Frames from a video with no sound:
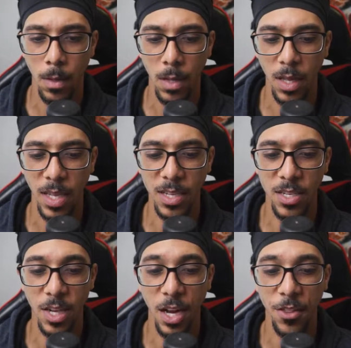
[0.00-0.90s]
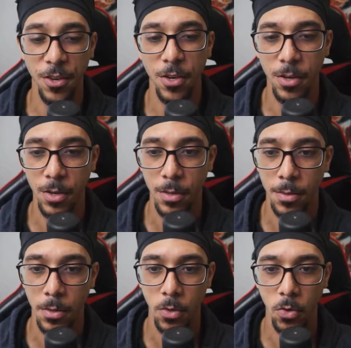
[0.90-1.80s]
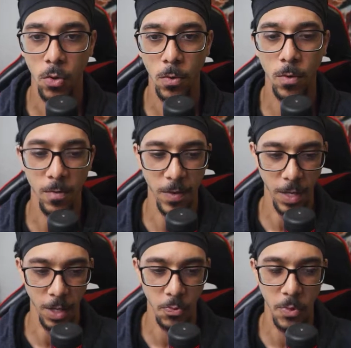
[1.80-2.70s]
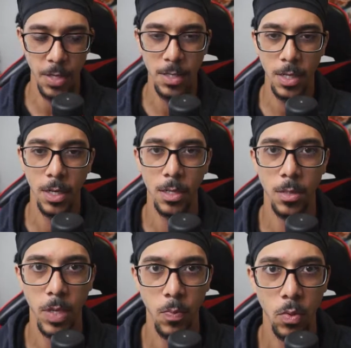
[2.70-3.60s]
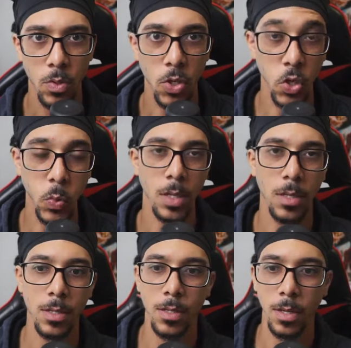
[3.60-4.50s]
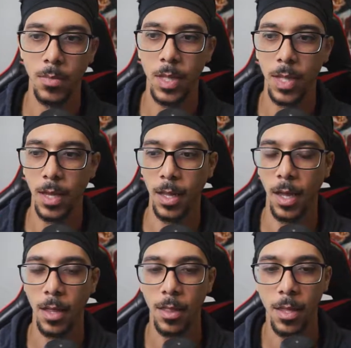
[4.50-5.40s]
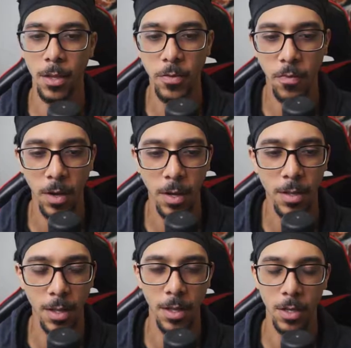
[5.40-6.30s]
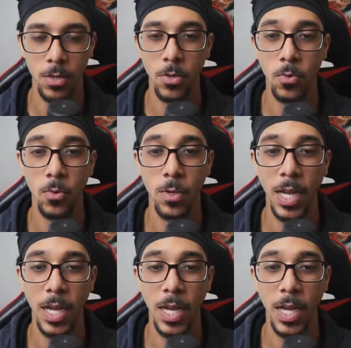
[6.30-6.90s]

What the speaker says: is other cool videos. When I see other people doing something that they think is fun, they think is cool, and